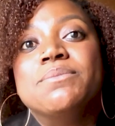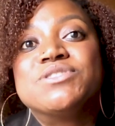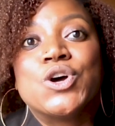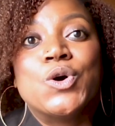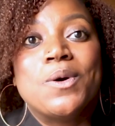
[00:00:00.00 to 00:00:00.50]

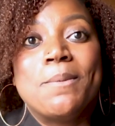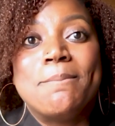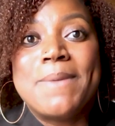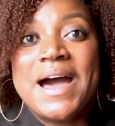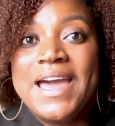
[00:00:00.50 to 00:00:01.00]
So
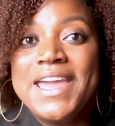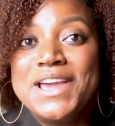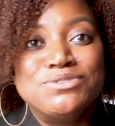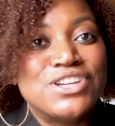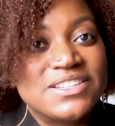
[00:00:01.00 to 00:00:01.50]
my
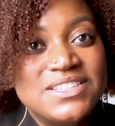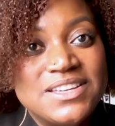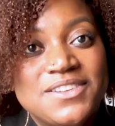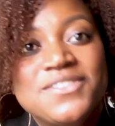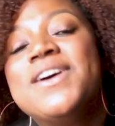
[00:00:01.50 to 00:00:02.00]

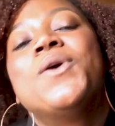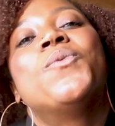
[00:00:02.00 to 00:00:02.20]
objective,